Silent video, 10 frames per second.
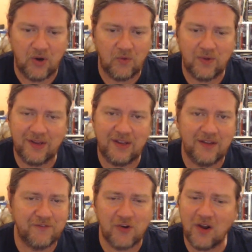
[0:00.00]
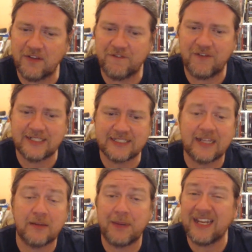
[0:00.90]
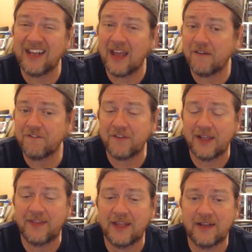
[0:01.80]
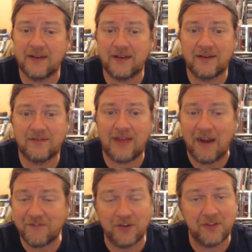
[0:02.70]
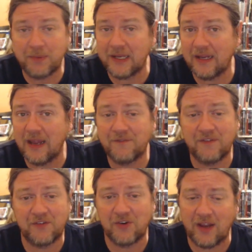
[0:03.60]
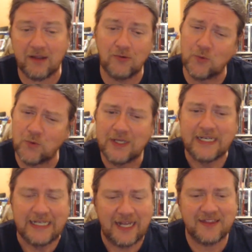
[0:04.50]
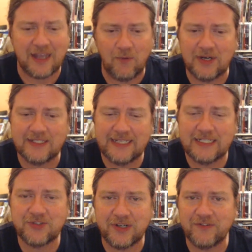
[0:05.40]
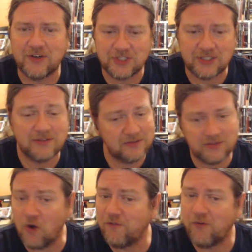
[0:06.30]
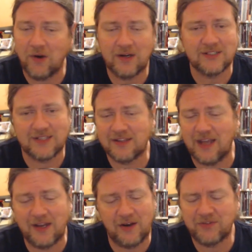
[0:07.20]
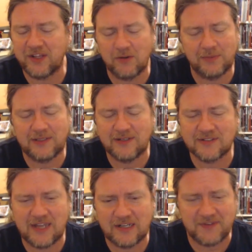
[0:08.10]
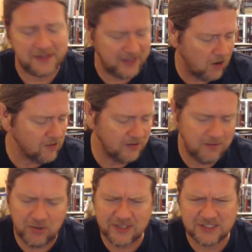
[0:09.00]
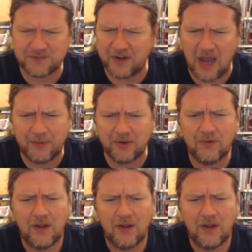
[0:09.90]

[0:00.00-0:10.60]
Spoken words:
if you're on the fence, get the PDF, and then after the PDF, if you're like, oh, I think I want a Dead Tree version, go for it, because I don't think you'll be dissatisfied. The art in the book is phenomenal.